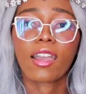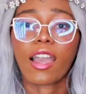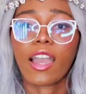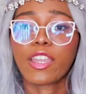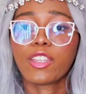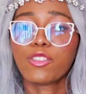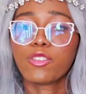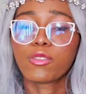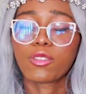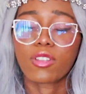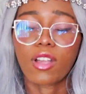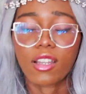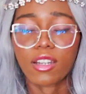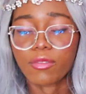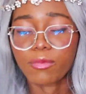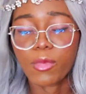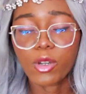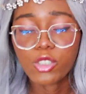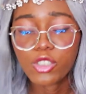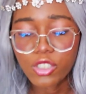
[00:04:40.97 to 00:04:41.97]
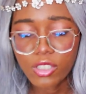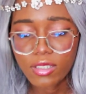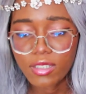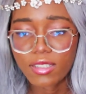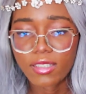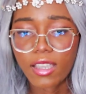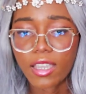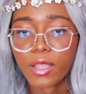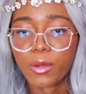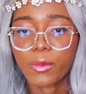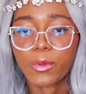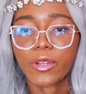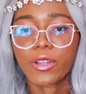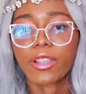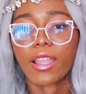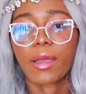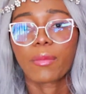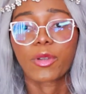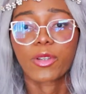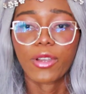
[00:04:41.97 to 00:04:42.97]
I do a lot of motion design
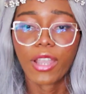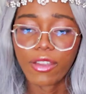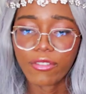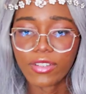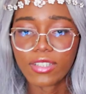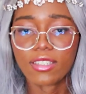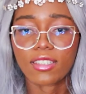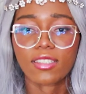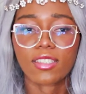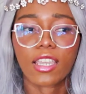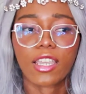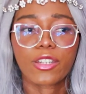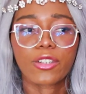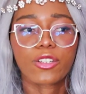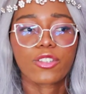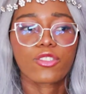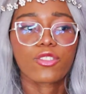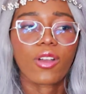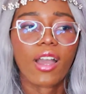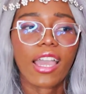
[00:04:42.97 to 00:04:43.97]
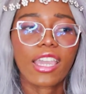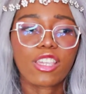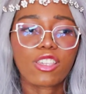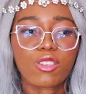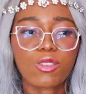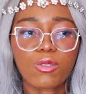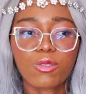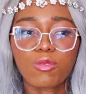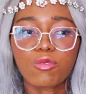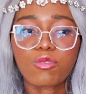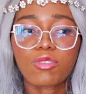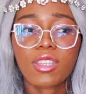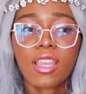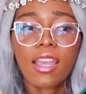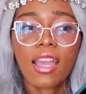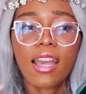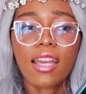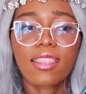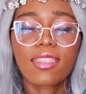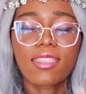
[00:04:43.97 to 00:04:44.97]
work. I'm a graphic designer, so I use
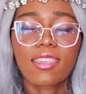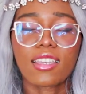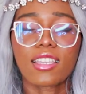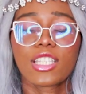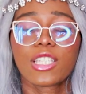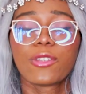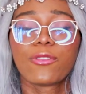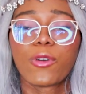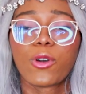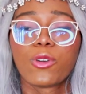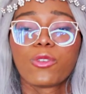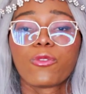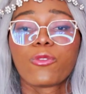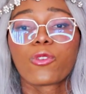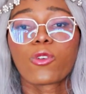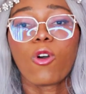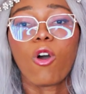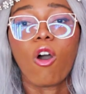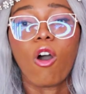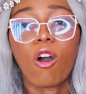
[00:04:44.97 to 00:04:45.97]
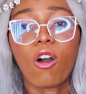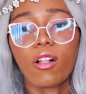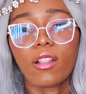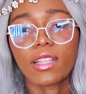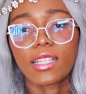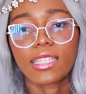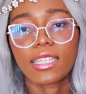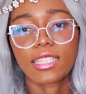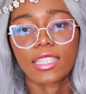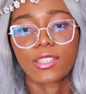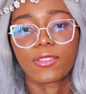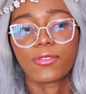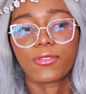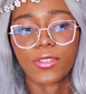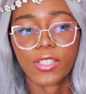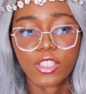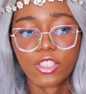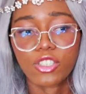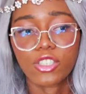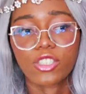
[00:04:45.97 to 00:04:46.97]
this phone for all its
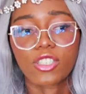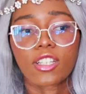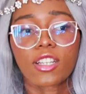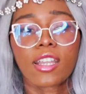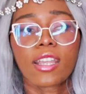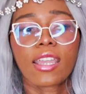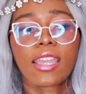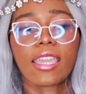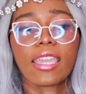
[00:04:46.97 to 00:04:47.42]
feature,